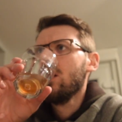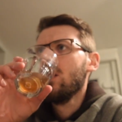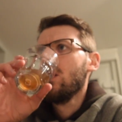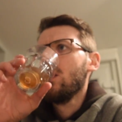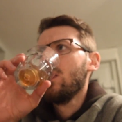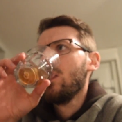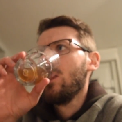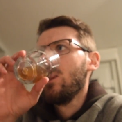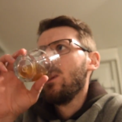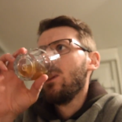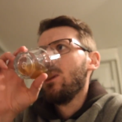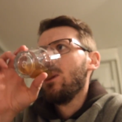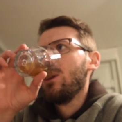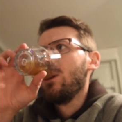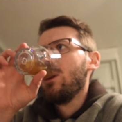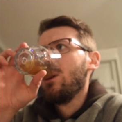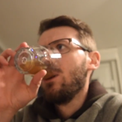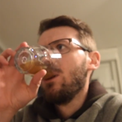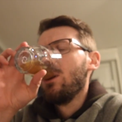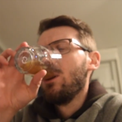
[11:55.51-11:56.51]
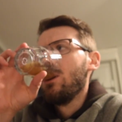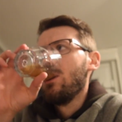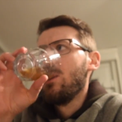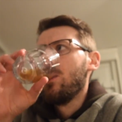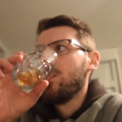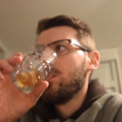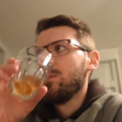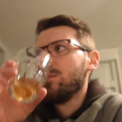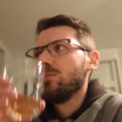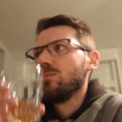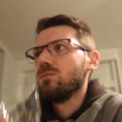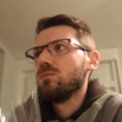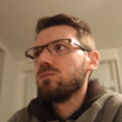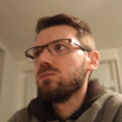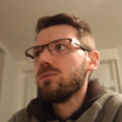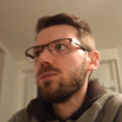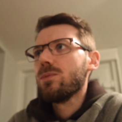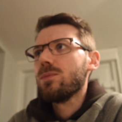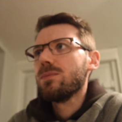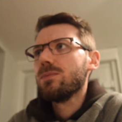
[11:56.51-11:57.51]

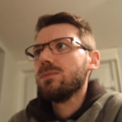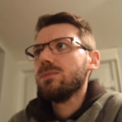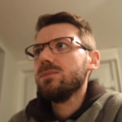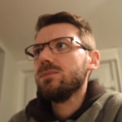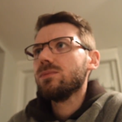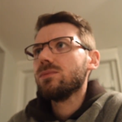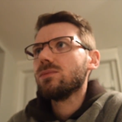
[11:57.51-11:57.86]
(no one is talking)